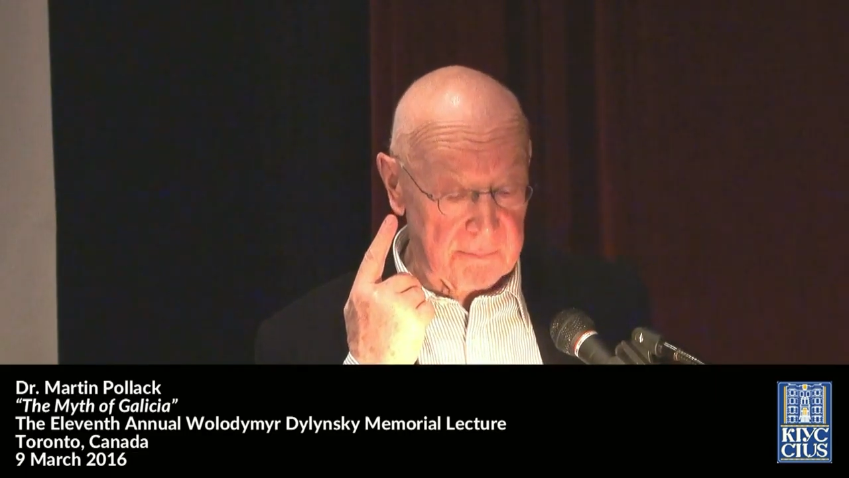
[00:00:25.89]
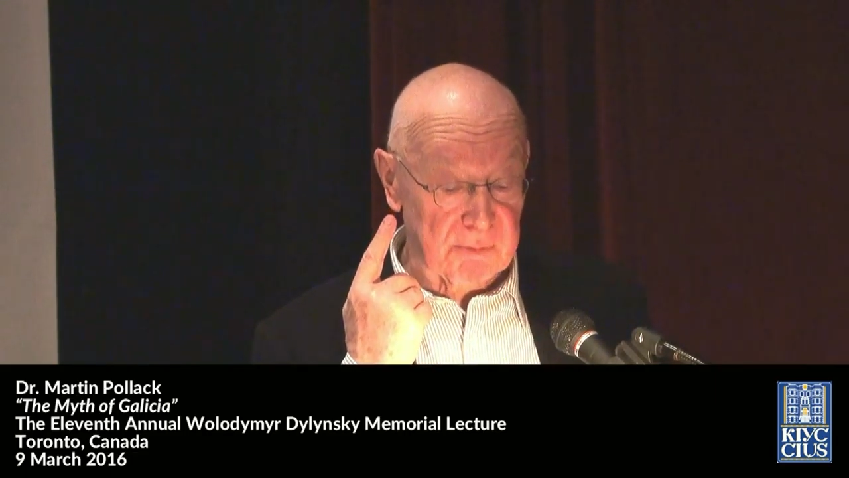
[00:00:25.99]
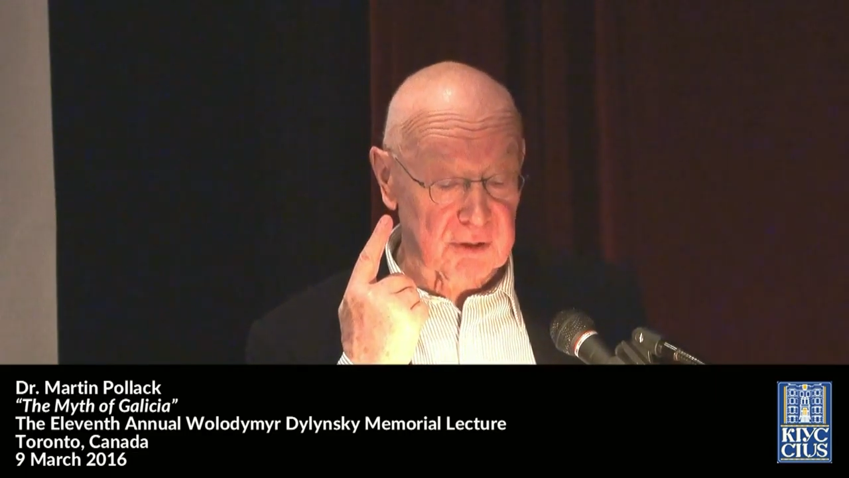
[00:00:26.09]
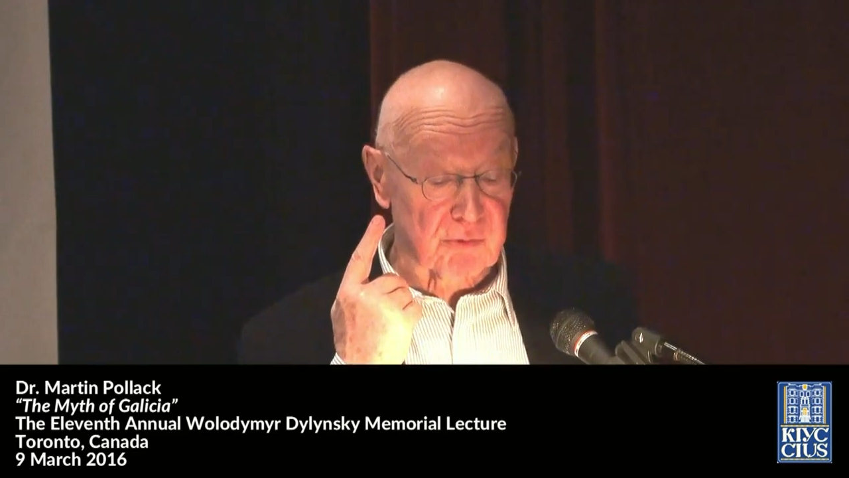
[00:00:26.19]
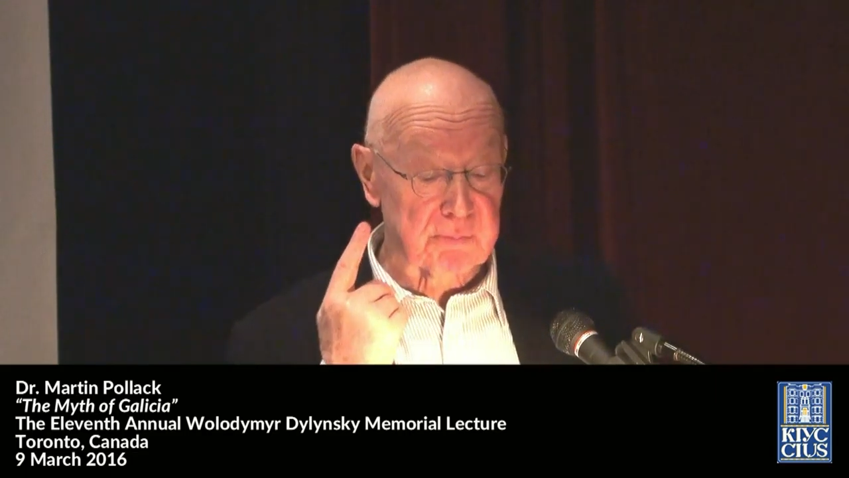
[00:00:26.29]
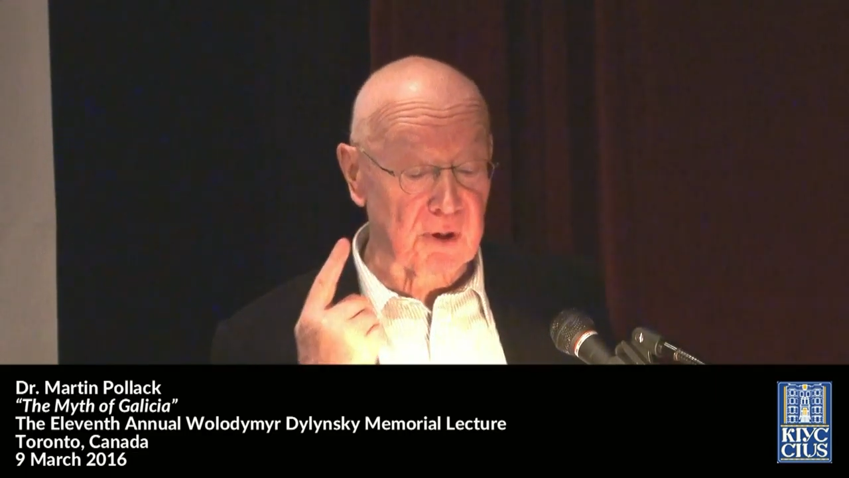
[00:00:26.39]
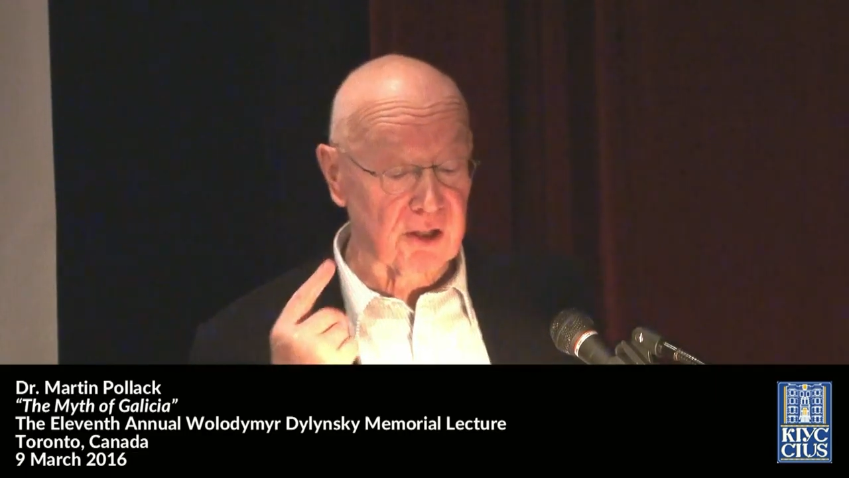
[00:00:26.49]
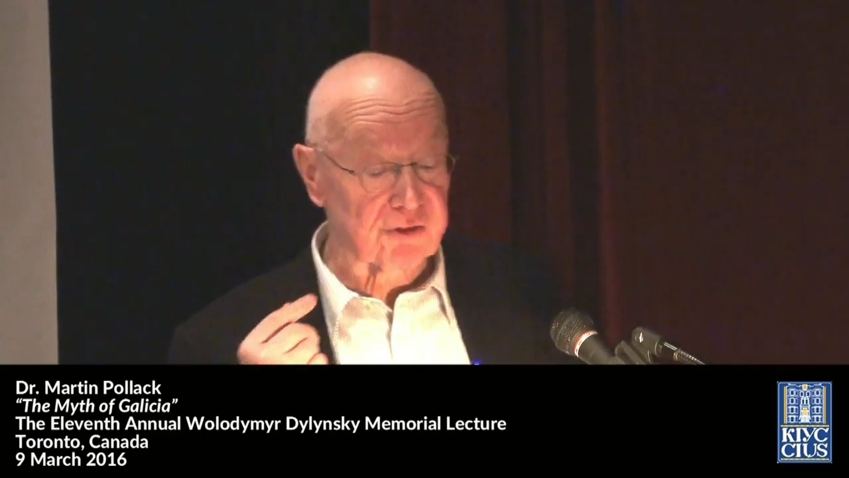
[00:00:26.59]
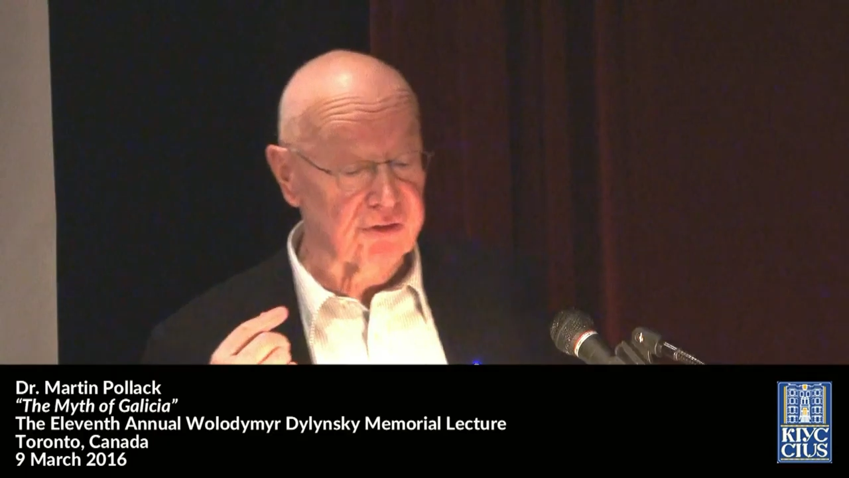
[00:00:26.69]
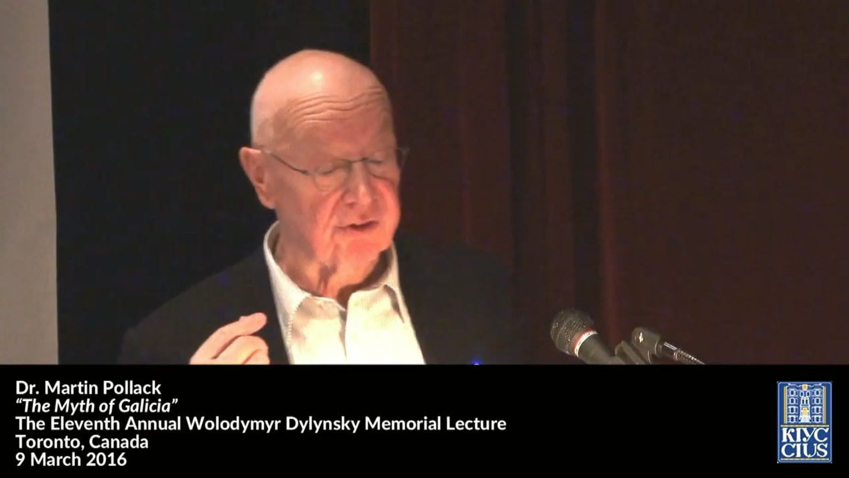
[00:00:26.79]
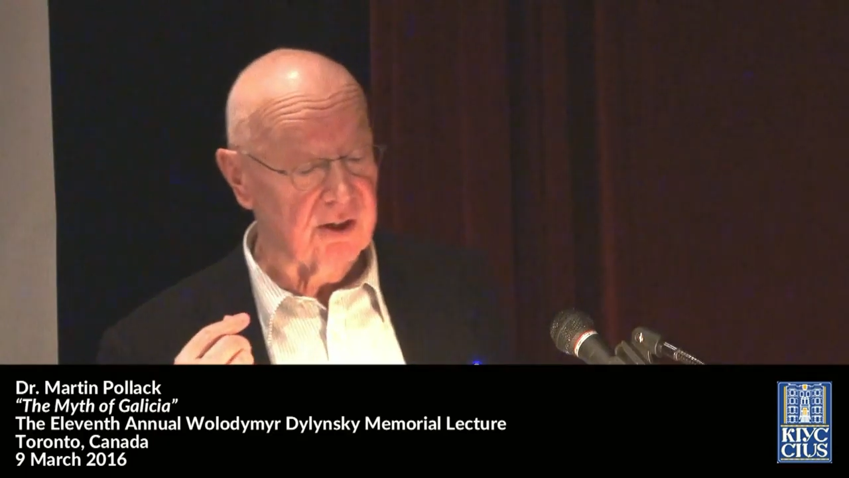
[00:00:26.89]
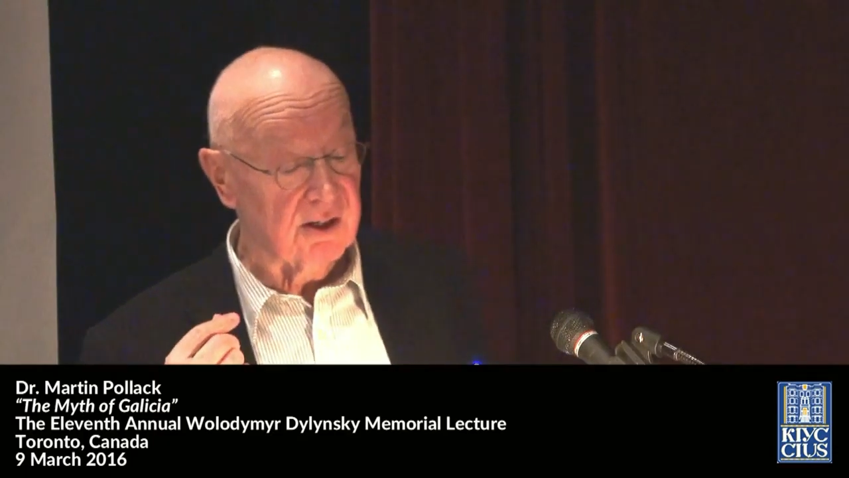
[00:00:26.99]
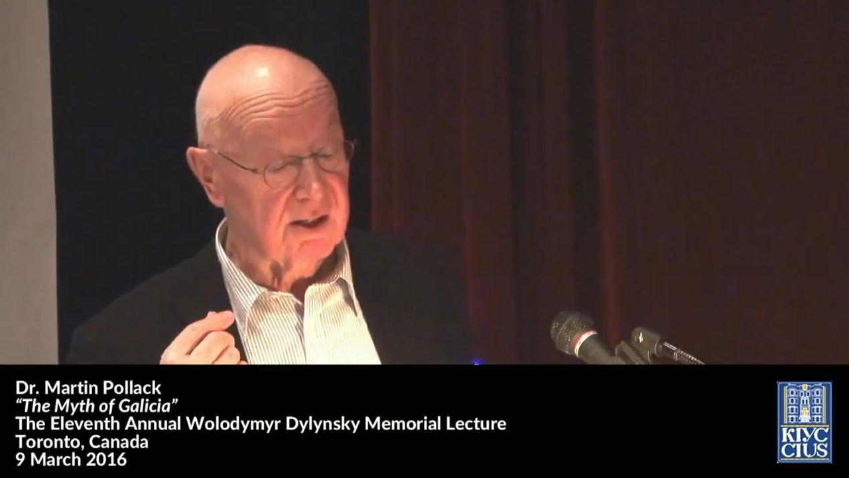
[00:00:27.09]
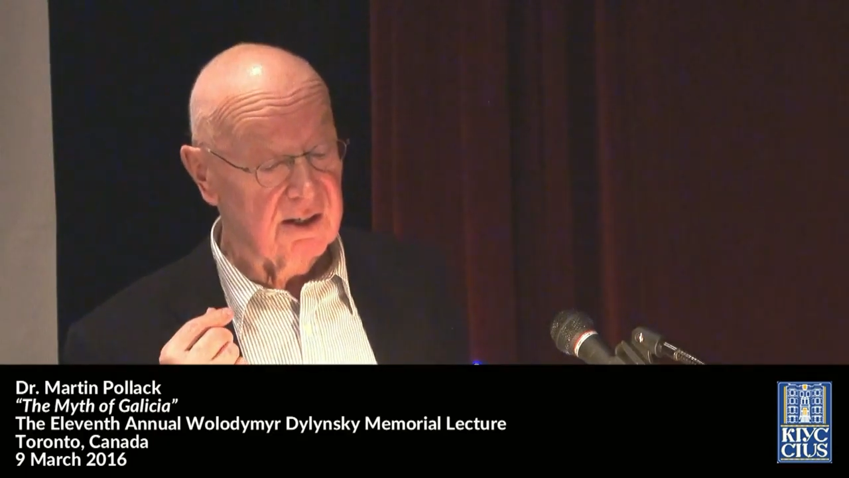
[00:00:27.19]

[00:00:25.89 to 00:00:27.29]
them but repulsion